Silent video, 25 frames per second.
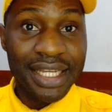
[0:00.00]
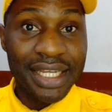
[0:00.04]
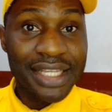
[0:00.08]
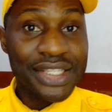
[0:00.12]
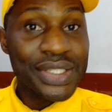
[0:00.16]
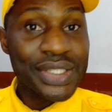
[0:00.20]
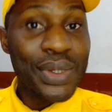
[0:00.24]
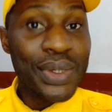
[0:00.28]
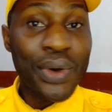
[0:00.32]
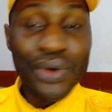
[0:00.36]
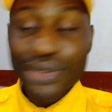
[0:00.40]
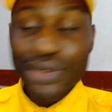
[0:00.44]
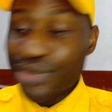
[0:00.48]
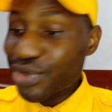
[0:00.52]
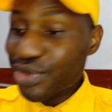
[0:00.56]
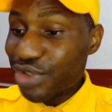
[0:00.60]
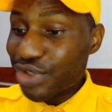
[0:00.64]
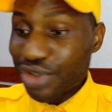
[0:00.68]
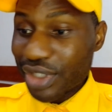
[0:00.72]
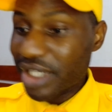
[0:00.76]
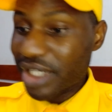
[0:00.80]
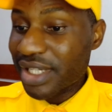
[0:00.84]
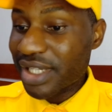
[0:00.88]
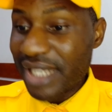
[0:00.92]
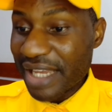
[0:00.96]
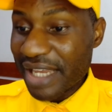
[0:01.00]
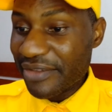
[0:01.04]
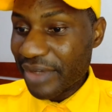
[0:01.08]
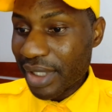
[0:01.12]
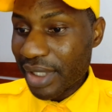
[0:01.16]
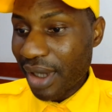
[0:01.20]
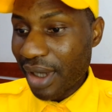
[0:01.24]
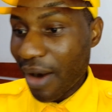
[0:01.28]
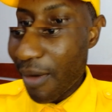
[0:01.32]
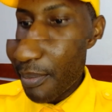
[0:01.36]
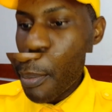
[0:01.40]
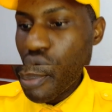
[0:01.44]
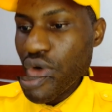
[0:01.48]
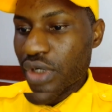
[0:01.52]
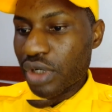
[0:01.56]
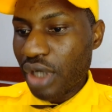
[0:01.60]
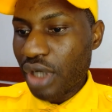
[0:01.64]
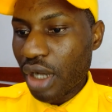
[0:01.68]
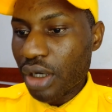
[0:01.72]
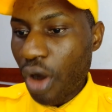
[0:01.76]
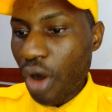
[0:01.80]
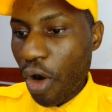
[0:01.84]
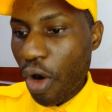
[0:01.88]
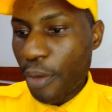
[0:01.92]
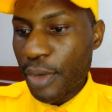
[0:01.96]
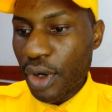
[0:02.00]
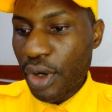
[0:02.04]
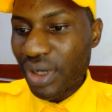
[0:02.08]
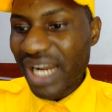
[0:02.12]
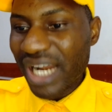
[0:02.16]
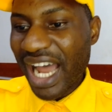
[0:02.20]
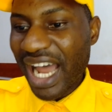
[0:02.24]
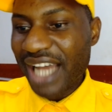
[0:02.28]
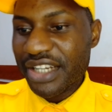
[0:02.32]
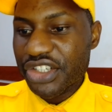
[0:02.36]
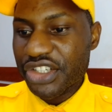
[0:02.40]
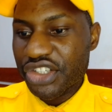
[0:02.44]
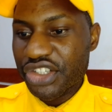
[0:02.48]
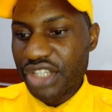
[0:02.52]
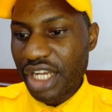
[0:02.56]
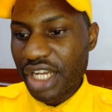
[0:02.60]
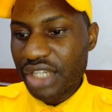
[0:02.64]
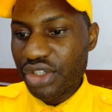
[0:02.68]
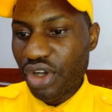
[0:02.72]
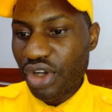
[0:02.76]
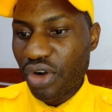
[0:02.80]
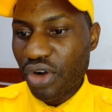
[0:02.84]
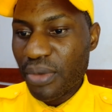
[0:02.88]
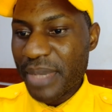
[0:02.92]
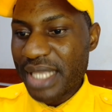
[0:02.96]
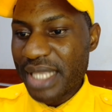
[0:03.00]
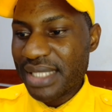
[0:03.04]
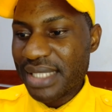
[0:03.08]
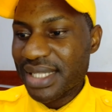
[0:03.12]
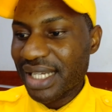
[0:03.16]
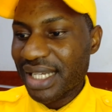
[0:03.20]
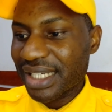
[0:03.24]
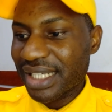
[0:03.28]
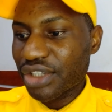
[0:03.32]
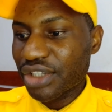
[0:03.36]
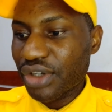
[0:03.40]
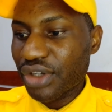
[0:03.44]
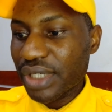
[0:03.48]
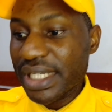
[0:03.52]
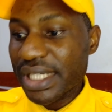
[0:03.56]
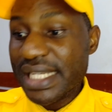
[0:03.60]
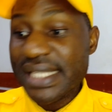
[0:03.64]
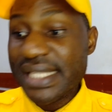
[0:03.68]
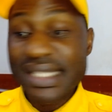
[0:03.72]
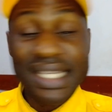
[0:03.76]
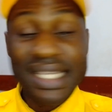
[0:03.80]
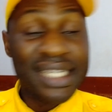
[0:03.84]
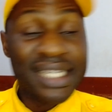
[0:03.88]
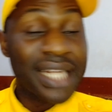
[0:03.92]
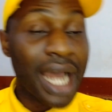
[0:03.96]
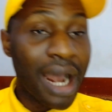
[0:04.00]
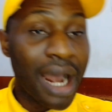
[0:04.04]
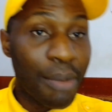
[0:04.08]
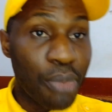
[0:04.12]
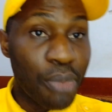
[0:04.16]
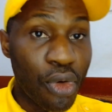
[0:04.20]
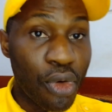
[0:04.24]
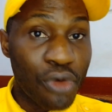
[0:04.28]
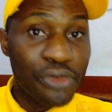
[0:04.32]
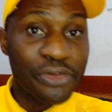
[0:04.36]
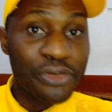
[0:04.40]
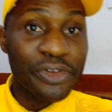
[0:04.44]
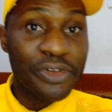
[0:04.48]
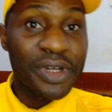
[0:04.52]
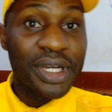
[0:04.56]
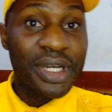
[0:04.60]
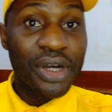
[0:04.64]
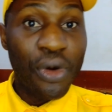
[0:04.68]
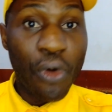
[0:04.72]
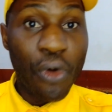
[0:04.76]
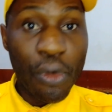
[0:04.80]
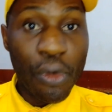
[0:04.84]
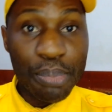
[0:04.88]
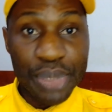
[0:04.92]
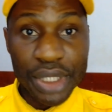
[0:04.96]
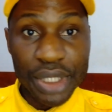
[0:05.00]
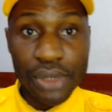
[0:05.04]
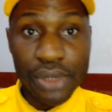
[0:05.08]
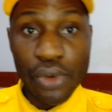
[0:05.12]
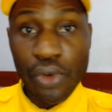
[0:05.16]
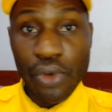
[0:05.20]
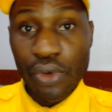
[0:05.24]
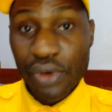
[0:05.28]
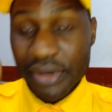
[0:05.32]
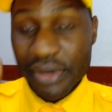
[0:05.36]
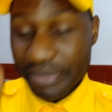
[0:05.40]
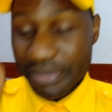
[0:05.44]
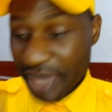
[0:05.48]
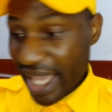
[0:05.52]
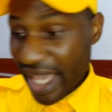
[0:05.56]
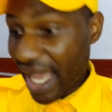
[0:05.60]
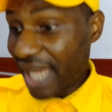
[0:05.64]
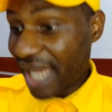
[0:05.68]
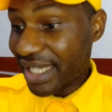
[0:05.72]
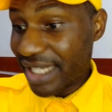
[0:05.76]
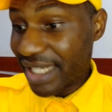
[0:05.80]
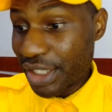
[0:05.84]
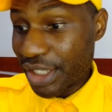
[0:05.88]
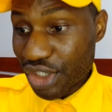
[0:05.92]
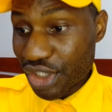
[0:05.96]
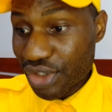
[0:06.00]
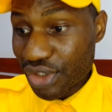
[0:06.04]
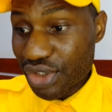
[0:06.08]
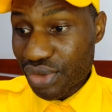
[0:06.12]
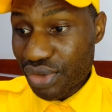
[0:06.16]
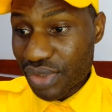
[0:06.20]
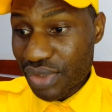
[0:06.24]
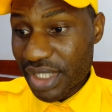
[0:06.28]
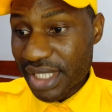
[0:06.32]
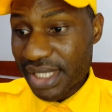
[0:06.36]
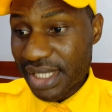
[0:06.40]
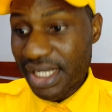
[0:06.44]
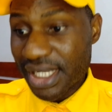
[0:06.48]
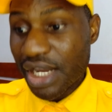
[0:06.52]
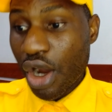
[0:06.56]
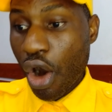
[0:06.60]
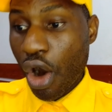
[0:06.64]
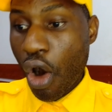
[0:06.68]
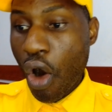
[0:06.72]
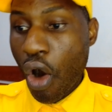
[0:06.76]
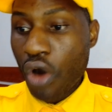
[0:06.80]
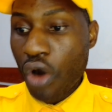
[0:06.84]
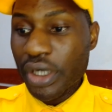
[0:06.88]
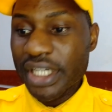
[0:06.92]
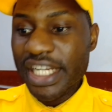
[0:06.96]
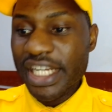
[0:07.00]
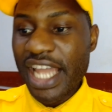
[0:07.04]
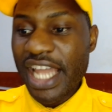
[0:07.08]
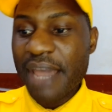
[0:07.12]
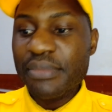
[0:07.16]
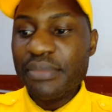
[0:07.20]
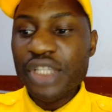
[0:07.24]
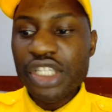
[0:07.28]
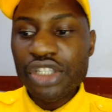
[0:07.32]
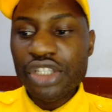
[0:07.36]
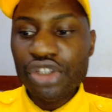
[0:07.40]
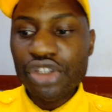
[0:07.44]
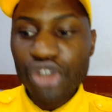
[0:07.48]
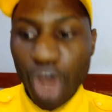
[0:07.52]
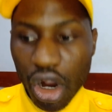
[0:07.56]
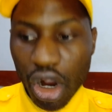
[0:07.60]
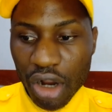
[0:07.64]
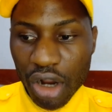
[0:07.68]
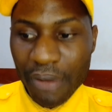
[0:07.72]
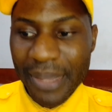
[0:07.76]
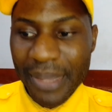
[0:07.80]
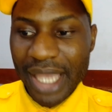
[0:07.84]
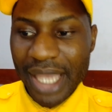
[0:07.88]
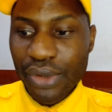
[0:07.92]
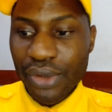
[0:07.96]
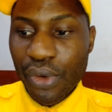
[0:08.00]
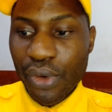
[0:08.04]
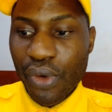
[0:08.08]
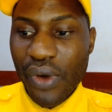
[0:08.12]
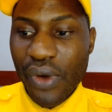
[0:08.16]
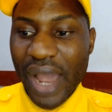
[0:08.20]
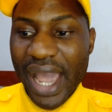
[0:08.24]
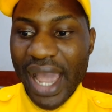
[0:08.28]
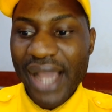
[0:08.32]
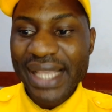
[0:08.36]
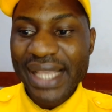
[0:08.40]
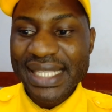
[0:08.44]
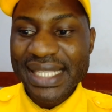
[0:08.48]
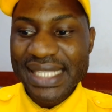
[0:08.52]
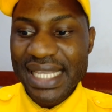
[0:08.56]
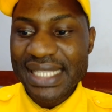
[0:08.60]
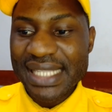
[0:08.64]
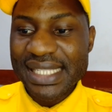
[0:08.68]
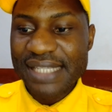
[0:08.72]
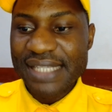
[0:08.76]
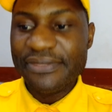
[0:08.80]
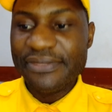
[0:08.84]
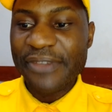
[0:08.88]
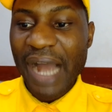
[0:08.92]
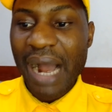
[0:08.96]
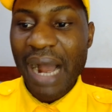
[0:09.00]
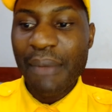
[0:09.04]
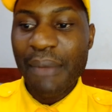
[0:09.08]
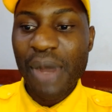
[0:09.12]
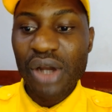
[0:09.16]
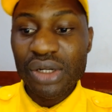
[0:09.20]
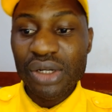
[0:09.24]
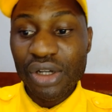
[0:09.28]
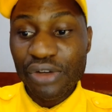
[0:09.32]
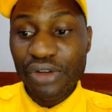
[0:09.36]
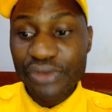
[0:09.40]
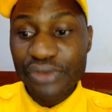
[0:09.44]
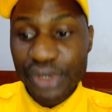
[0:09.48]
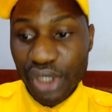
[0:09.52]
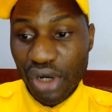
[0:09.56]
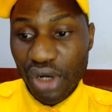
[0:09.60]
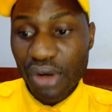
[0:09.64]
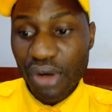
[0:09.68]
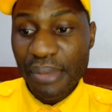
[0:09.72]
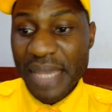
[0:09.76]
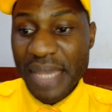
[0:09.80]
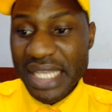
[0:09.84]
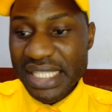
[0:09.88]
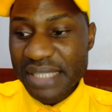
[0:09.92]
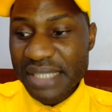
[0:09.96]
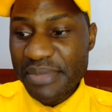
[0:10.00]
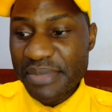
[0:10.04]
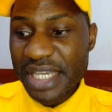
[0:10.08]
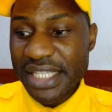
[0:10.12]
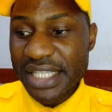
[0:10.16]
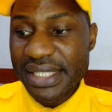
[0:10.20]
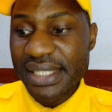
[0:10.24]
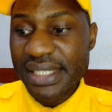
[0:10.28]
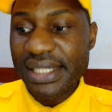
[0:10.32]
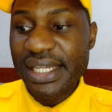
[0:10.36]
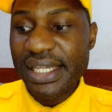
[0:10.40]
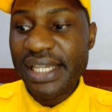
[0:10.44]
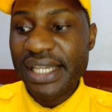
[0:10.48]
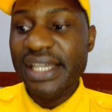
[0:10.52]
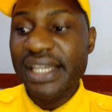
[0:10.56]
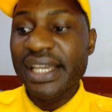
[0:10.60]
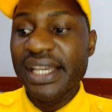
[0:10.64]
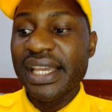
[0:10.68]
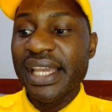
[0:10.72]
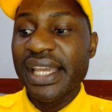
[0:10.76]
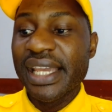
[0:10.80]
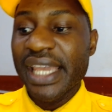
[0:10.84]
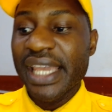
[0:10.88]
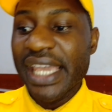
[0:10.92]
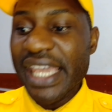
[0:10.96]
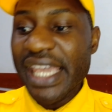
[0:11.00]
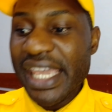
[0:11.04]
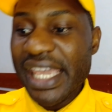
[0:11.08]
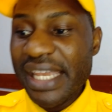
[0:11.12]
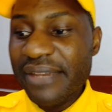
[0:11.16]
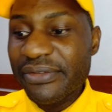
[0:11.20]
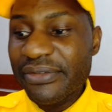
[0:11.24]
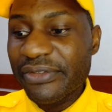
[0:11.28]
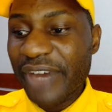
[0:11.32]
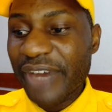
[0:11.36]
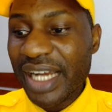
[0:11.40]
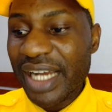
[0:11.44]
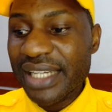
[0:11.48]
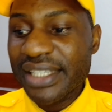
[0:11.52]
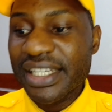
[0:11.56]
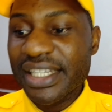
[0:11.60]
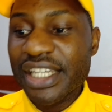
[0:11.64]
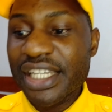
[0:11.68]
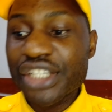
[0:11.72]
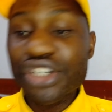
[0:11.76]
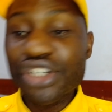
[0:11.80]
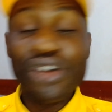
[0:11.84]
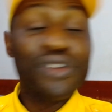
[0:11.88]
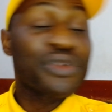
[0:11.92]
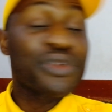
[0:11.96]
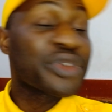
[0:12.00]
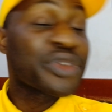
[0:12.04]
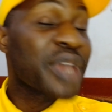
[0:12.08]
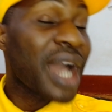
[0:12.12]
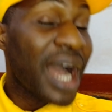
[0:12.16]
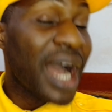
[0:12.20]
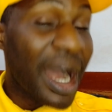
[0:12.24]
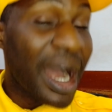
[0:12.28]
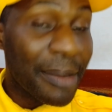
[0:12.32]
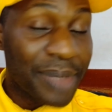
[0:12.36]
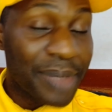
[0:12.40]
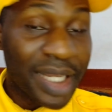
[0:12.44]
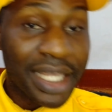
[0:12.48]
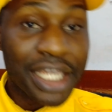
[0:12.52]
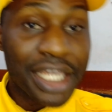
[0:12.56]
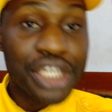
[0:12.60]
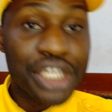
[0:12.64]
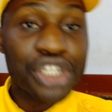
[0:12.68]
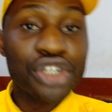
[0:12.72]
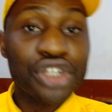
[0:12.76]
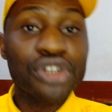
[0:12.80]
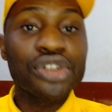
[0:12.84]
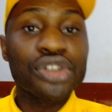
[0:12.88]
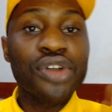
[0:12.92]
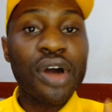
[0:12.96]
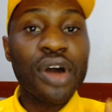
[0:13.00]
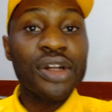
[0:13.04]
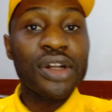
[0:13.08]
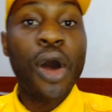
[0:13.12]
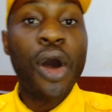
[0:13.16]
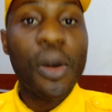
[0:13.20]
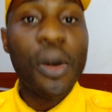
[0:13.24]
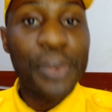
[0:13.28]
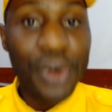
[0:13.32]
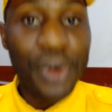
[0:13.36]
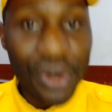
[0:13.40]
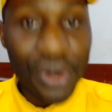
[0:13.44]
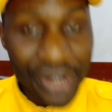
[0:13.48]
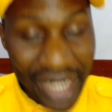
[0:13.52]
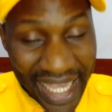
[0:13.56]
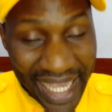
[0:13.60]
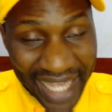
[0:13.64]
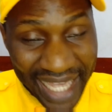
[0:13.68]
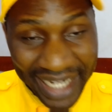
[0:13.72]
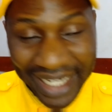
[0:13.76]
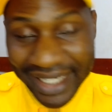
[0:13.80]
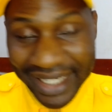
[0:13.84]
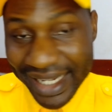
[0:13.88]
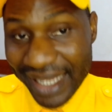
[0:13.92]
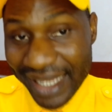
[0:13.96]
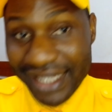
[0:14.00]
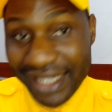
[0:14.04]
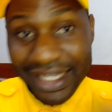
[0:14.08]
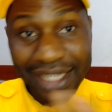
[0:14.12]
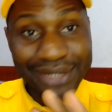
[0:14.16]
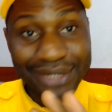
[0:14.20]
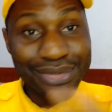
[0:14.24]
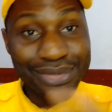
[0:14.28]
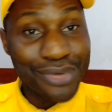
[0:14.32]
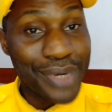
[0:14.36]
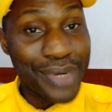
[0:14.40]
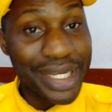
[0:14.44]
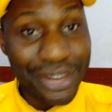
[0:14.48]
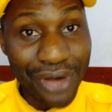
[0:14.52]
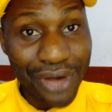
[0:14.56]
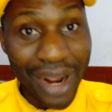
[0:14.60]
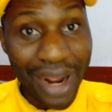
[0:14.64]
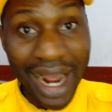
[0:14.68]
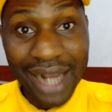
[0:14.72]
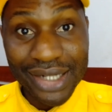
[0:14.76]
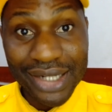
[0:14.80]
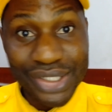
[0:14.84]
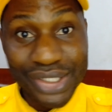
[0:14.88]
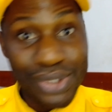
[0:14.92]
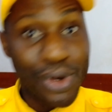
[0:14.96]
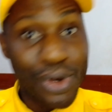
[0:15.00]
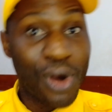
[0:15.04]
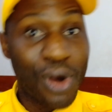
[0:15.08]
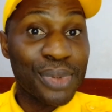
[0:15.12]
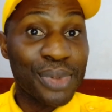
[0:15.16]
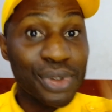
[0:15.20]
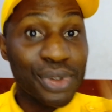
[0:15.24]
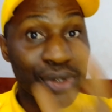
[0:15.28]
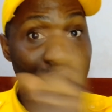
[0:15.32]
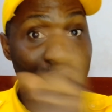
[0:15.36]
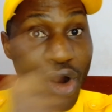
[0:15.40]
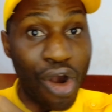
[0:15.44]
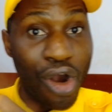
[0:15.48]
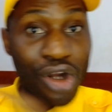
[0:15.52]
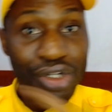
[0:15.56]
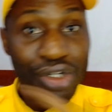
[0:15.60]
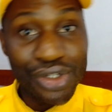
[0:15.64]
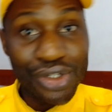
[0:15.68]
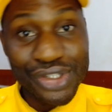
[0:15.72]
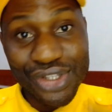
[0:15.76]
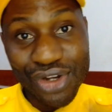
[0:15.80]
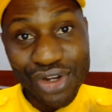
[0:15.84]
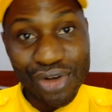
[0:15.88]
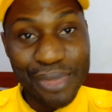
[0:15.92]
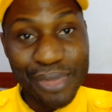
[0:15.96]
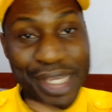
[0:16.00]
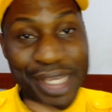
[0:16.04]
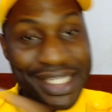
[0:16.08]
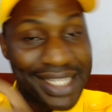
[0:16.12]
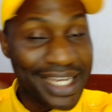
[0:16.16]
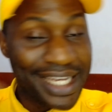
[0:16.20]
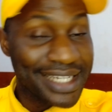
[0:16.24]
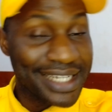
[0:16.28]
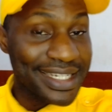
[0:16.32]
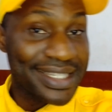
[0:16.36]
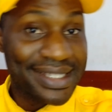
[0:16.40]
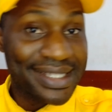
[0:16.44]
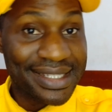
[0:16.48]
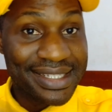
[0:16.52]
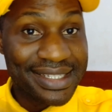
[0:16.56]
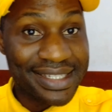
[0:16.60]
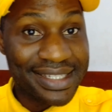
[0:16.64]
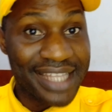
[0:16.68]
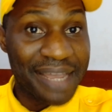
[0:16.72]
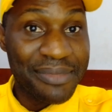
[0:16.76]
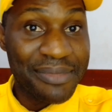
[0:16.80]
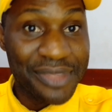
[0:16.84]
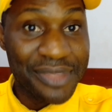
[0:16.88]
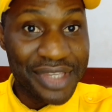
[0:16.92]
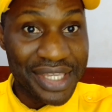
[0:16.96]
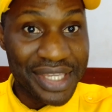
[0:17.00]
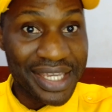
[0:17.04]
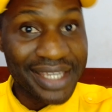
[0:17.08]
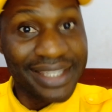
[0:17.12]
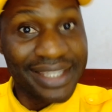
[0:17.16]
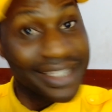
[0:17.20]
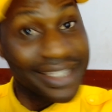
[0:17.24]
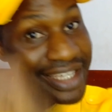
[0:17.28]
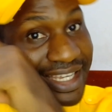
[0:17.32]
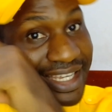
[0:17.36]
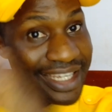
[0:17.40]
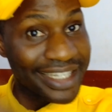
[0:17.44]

So you shouldn't even do not upload additional documents that are not listed above or below. Pay attention to this. Unnamed document or excessive amount of documents may delay invalidation of your application. Don't upload anything that you were not asked to upload. All those documents, I list them here.